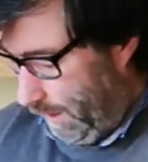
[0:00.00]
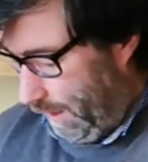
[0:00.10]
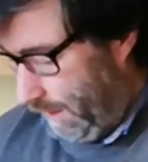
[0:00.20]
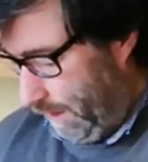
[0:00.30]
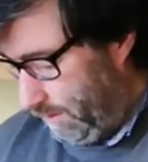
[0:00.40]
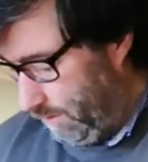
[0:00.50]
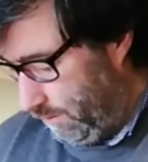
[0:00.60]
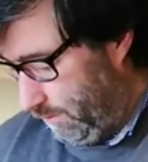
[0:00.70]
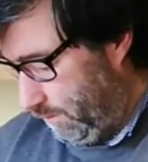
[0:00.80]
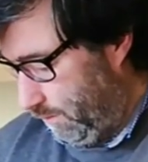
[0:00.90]
And
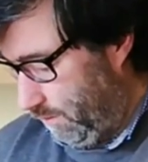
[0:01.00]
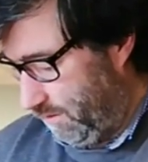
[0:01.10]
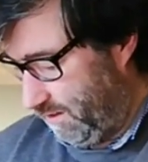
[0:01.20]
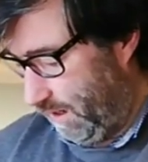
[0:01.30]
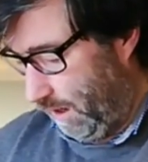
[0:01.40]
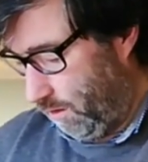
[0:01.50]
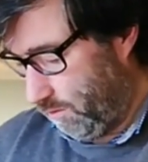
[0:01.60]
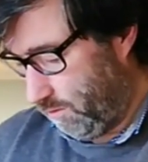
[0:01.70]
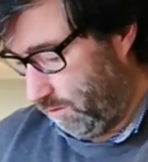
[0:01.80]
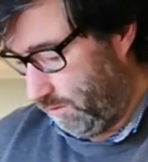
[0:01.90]
she
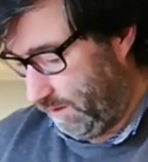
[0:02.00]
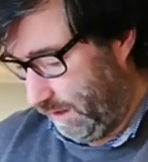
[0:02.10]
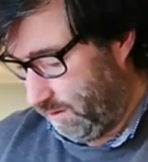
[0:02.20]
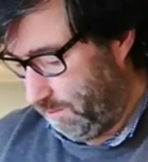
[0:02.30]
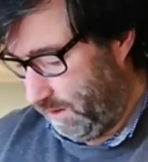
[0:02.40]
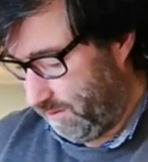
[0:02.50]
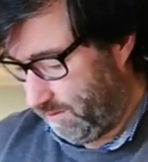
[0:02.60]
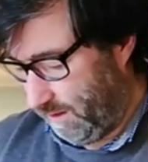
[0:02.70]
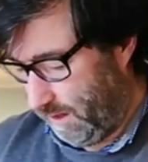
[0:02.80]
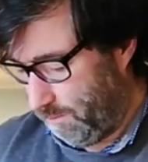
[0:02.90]
also sent me
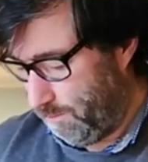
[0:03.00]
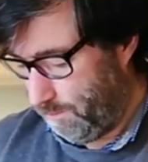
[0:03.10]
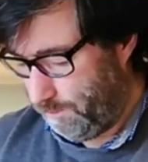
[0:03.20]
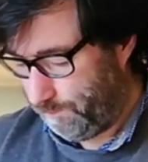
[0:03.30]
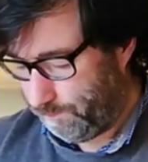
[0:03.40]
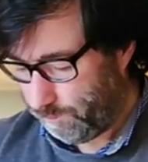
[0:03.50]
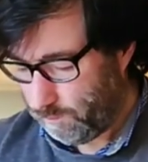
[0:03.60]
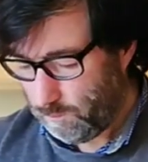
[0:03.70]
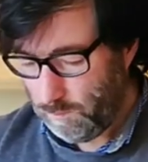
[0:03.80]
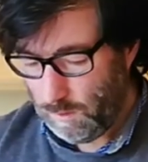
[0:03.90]
some
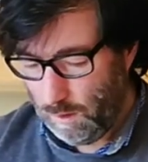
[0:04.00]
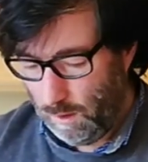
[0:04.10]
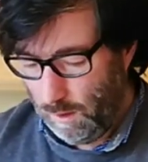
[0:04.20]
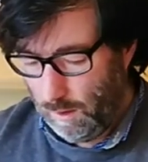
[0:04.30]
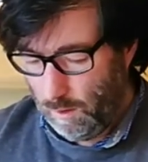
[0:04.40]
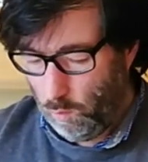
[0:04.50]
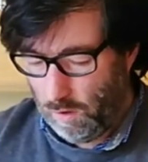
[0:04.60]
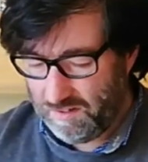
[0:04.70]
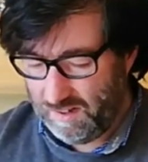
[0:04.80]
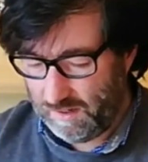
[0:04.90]

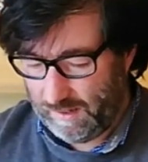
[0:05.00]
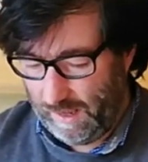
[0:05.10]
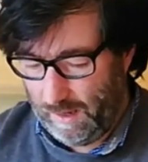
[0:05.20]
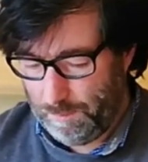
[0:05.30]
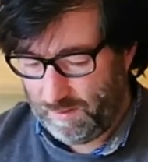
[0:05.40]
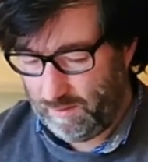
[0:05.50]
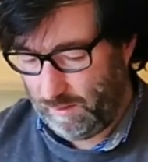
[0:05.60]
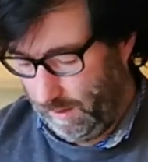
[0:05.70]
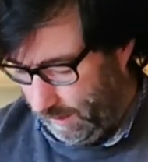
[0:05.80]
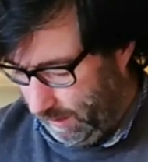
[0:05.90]
washi
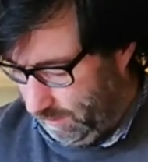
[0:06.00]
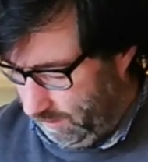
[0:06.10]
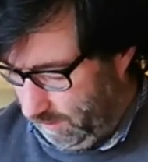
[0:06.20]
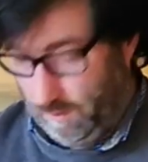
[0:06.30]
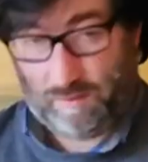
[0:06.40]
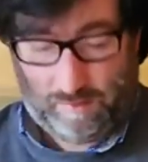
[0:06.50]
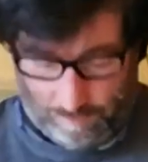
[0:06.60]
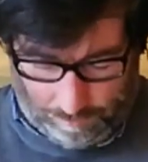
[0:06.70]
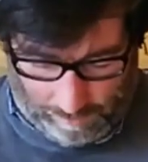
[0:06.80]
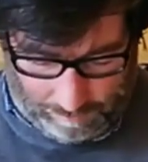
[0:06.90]
tapes and
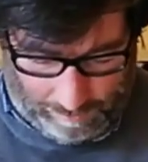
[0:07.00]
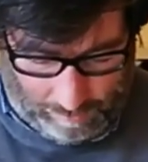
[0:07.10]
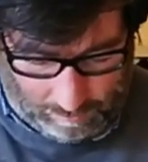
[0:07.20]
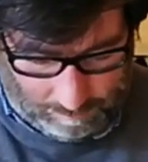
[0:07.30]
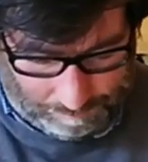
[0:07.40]
stuff like that.